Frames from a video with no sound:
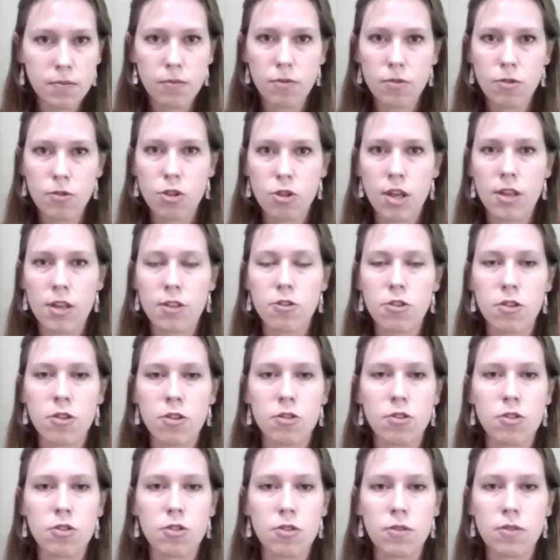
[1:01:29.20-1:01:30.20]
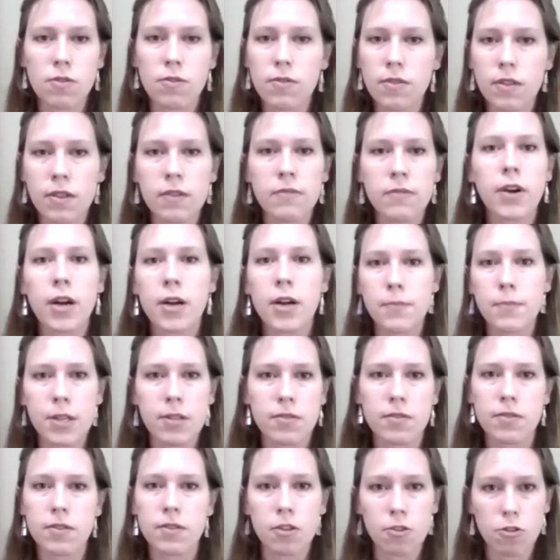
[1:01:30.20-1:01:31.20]
change issues,
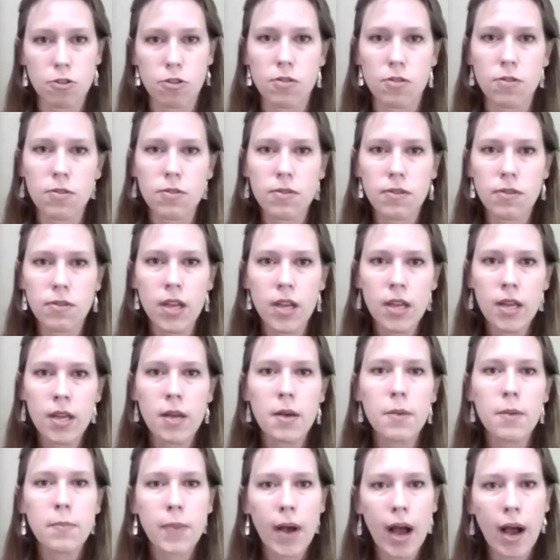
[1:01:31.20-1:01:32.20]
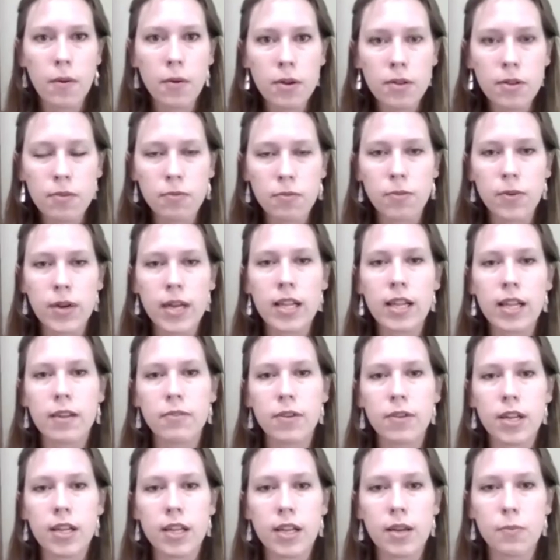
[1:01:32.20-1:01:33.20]
environmental issues. Power is really,
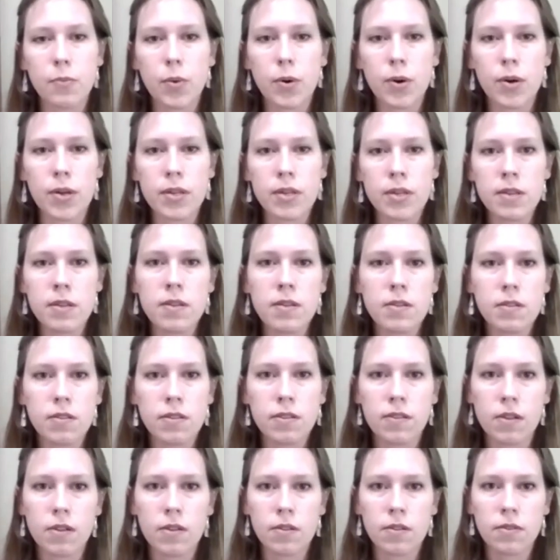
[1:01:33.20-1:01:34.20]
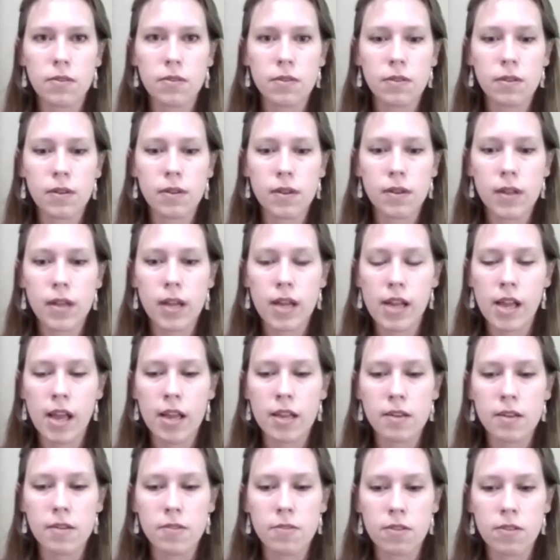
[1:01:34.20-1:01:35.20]
really important. So
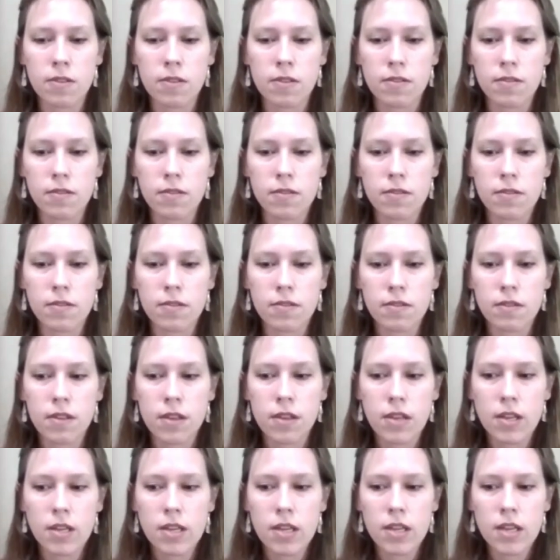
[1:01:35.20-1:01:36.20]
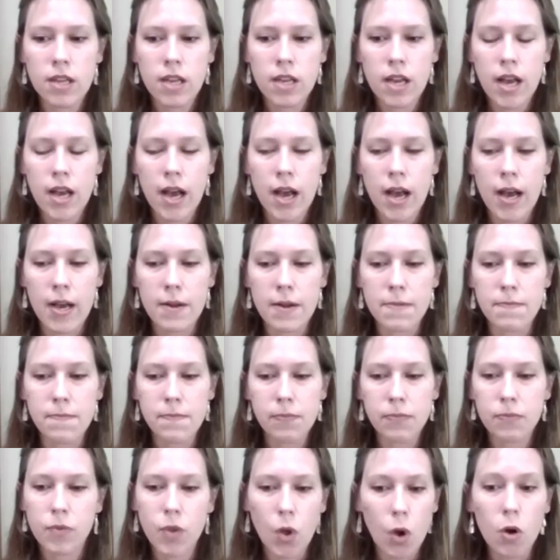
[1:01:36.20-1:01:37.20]
again, just
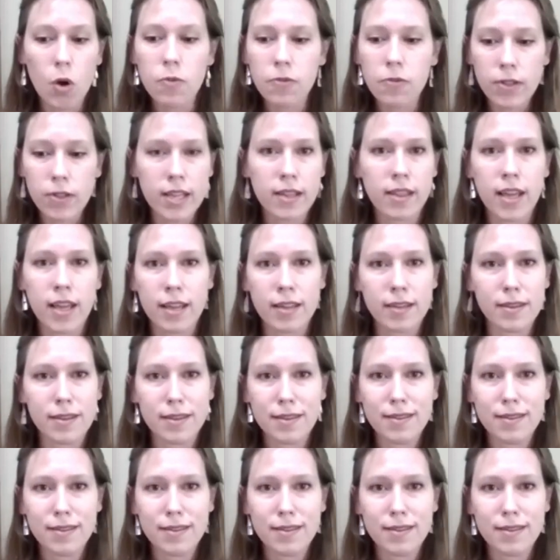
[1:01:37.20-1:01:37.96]
hopefully that